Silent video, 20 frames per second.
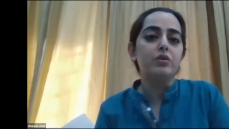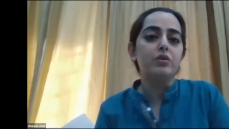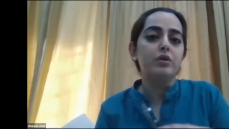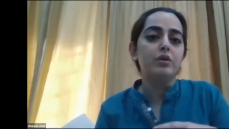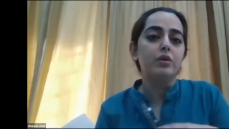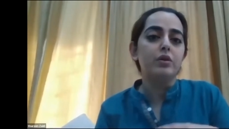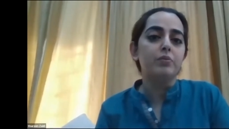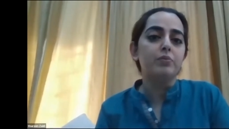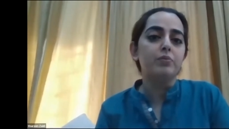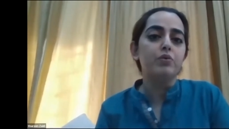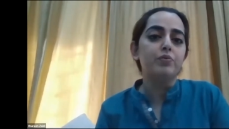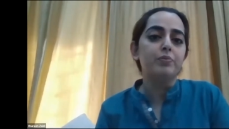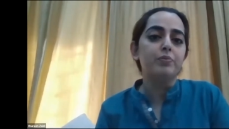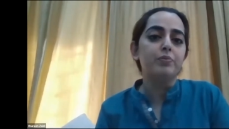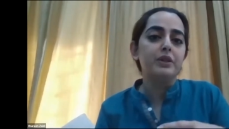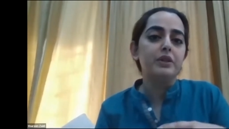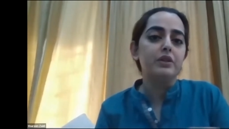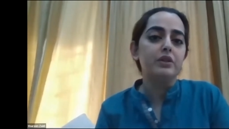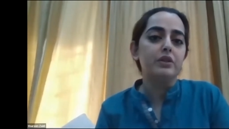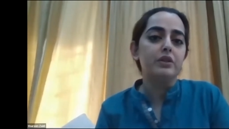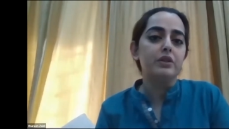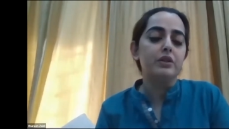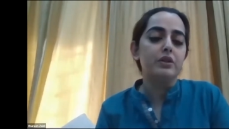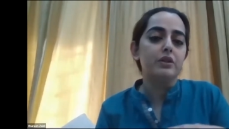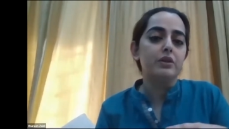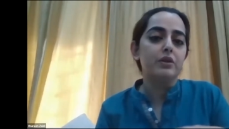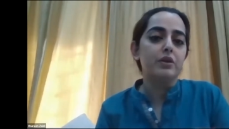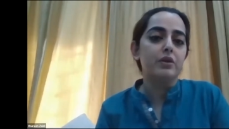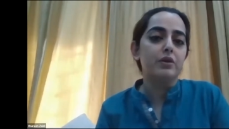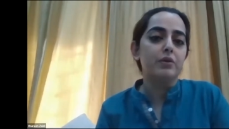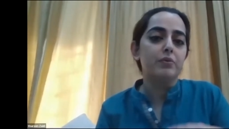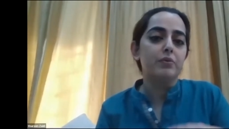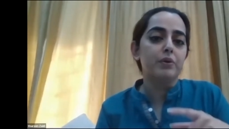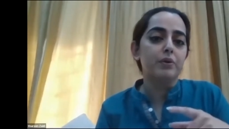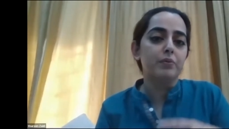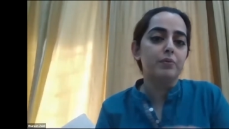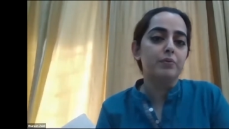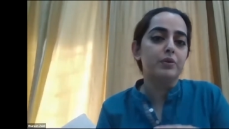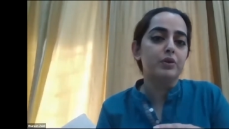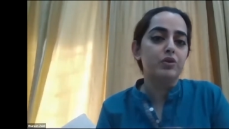uh movement uh,
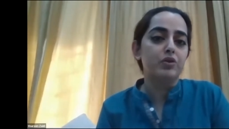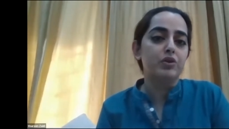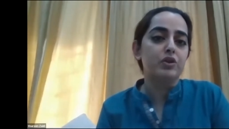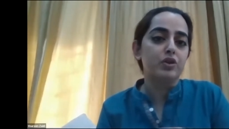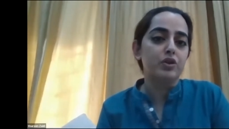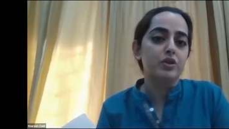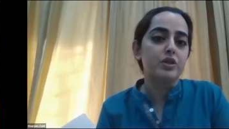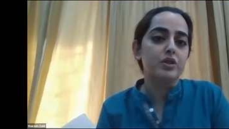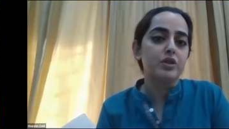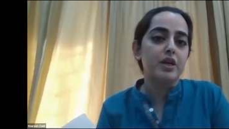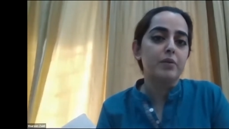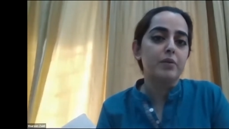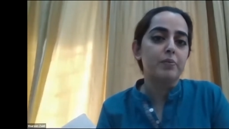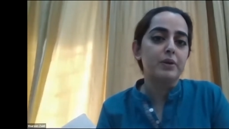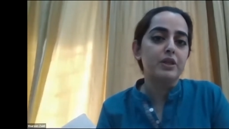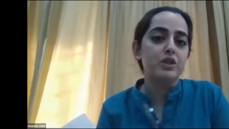restrictions that are